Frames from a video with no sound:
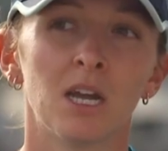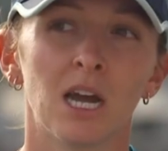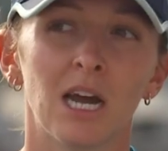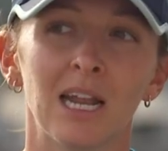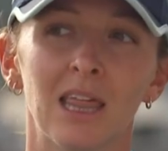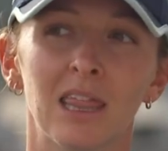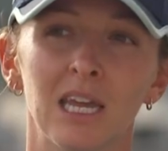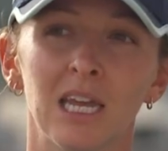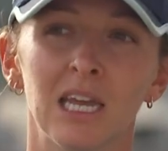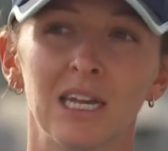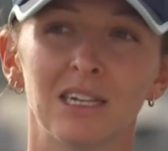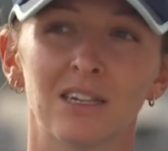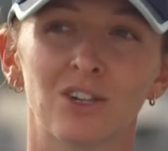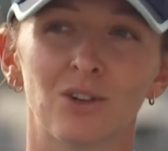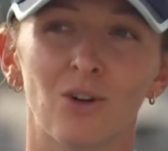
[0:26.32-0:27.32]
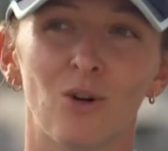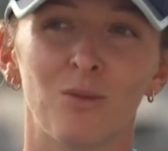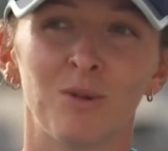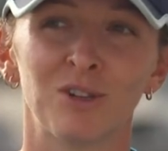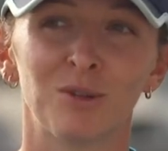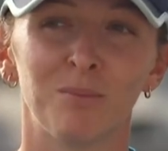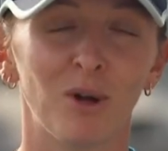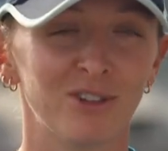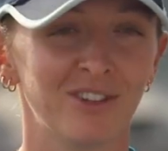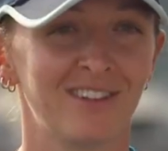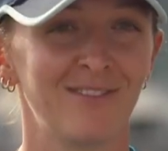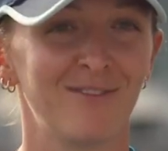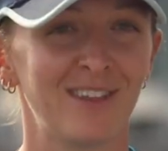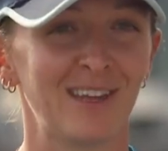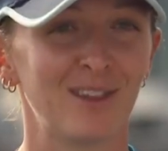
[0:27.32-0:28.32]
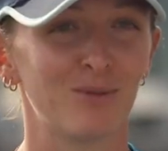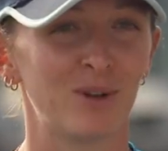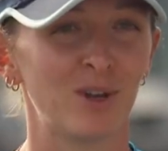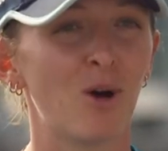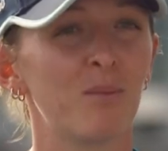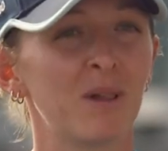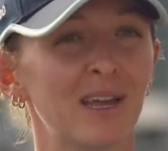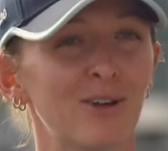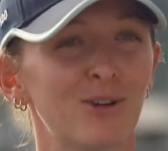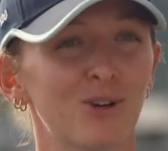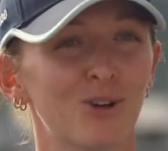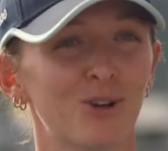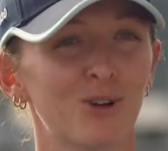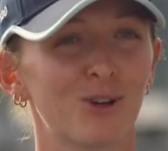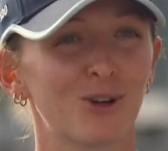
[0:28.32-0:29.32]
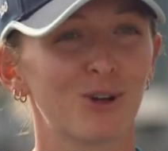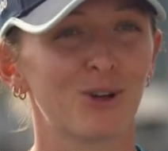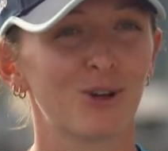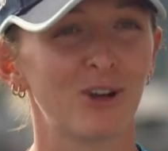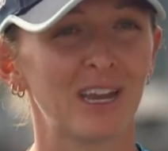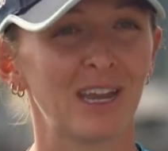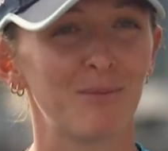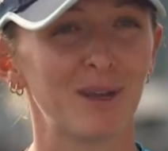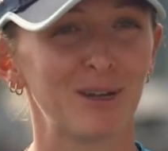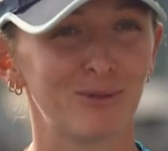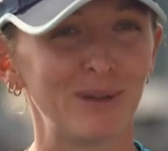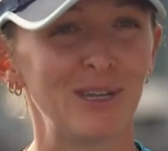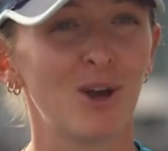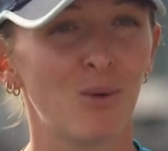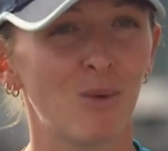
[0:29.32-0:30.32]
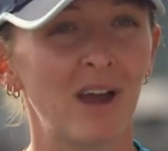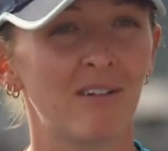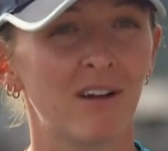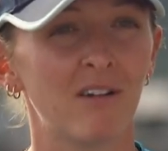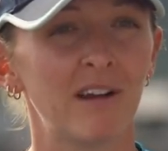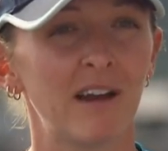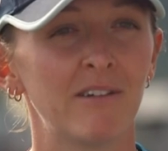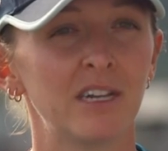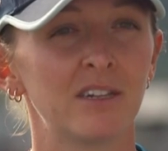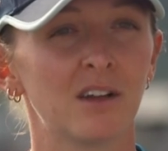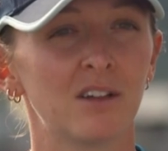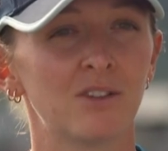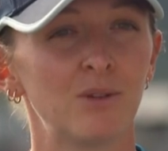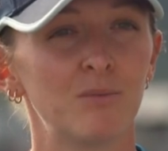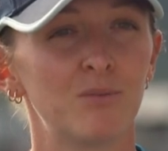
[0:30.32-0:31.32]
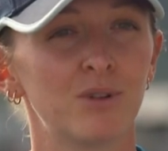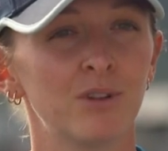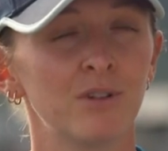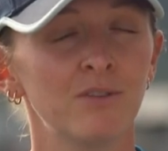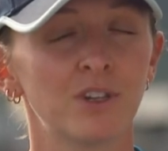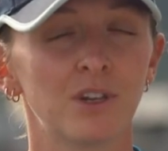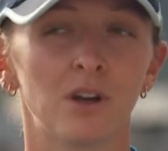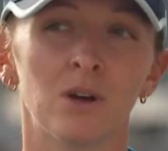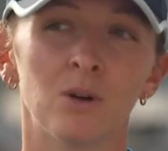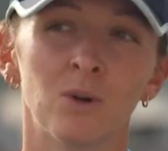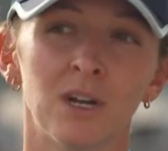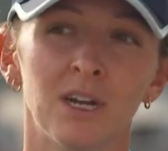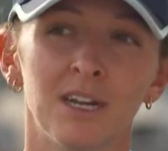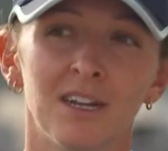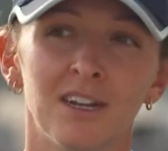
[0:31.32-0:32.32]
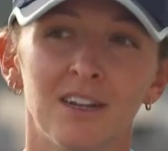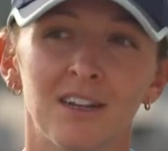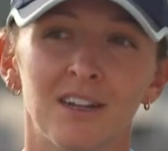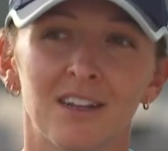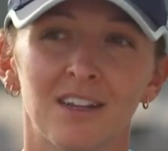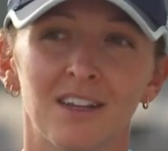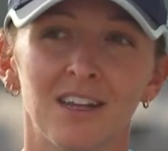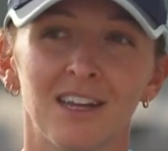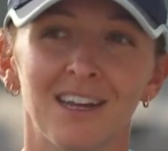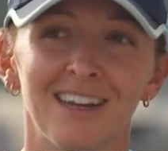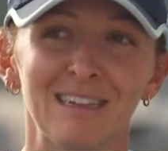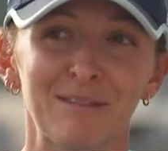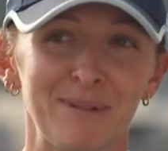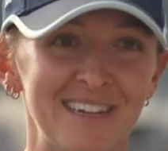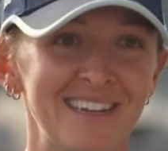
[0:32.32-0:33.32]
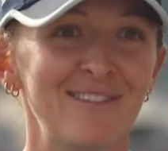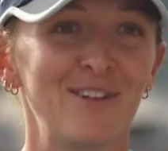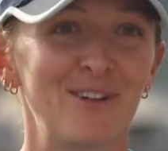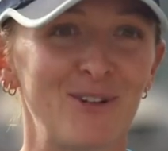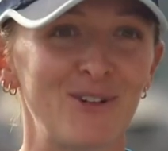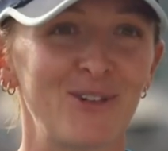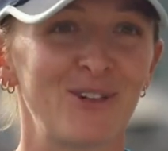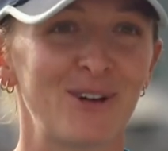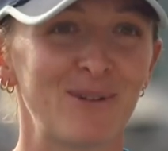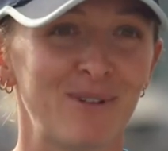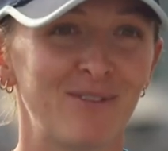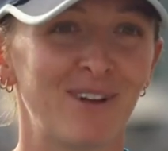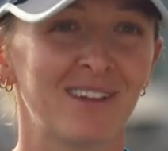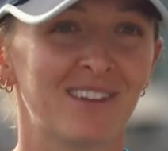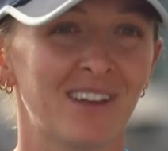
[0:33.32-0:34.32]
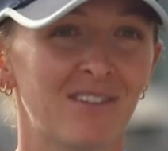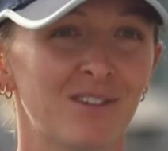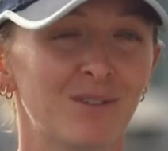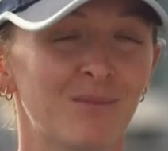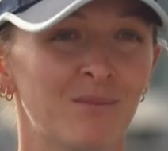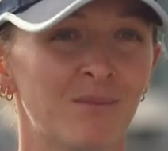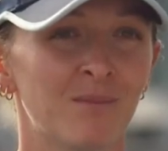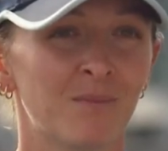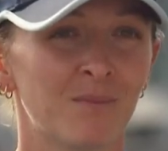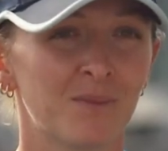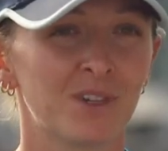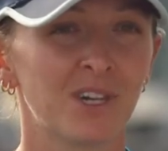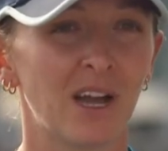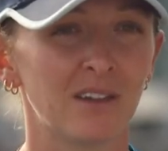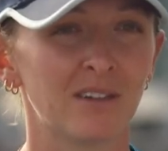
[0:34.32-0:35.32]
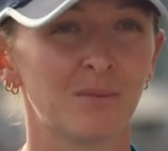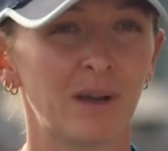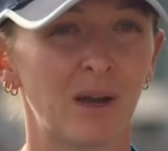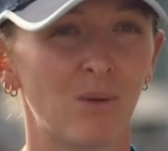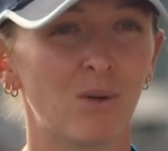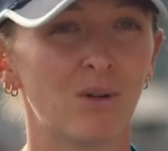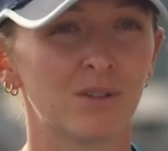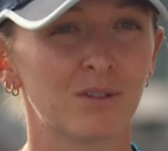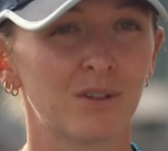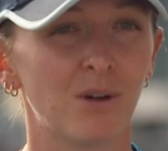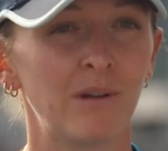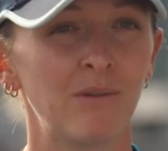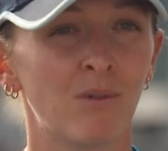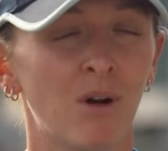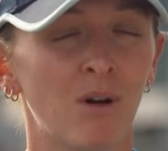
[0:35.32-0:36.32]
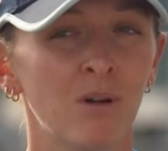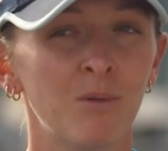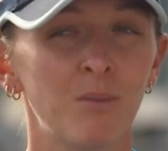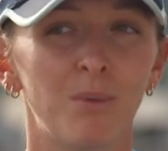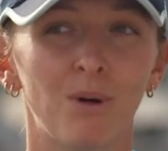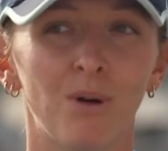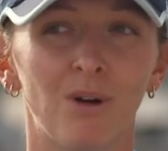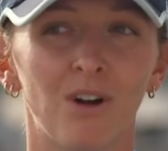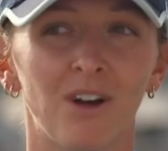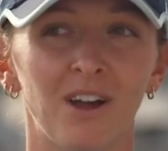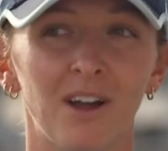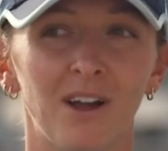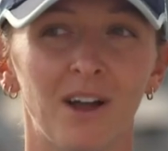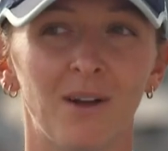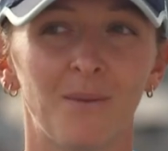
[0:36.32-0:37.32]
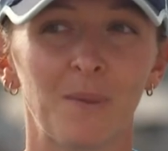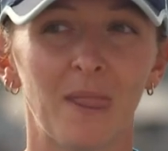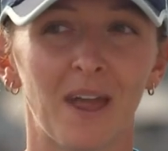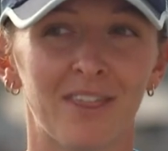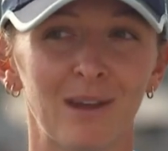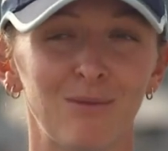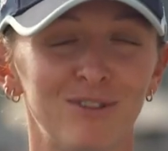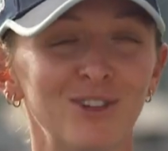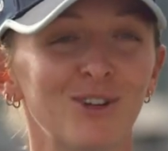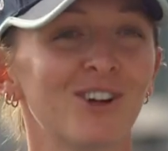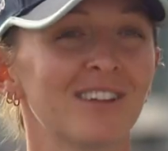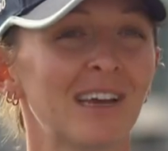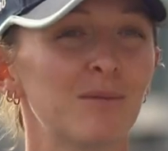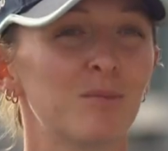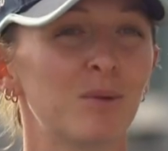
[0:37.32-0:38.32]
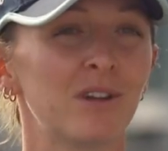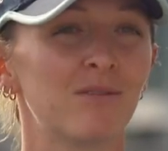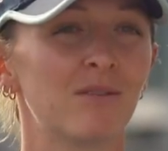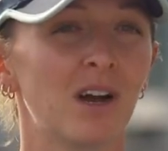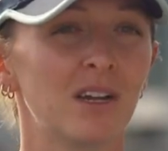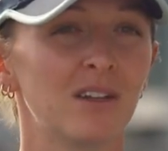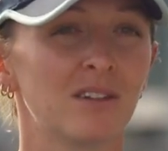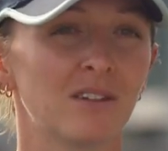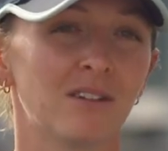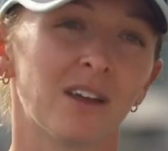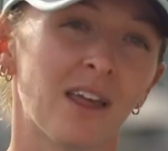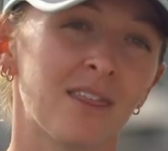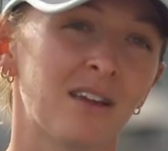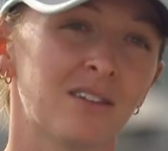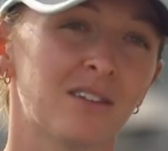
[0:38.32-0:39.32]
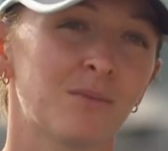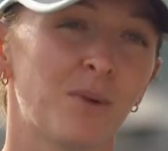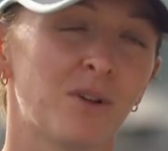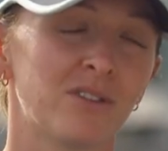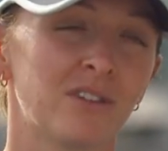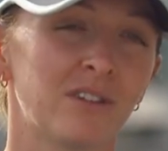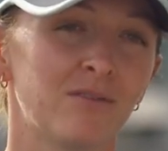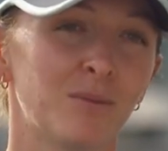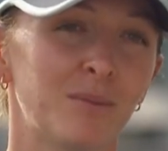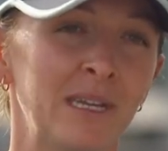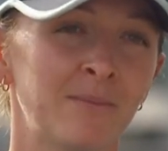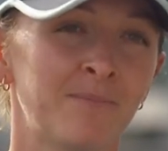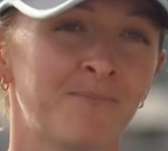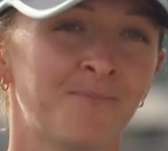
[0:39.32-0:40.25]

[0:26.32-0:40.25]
and I think it's almost a positive thing that we're not playing good cricket because we know where our areas are to improve. So it's been difficult, and we've had to have some chats about what's going wrong, but I think we've still got time to put it right. So again, that's positive for me.